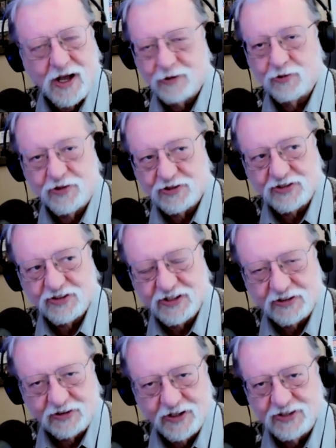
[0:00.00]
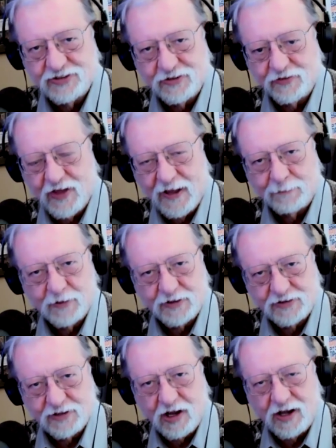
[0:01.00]
I don't think there's any list of that,
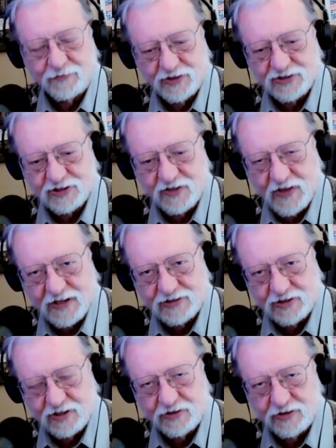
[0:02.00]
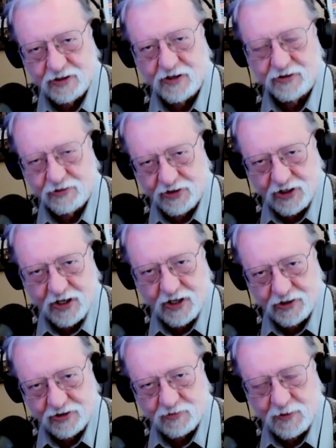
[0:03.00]
but obviously that they're under the
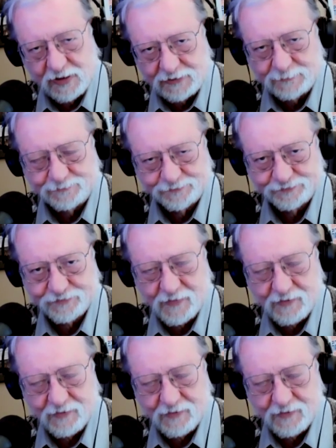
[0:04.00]
gun as well.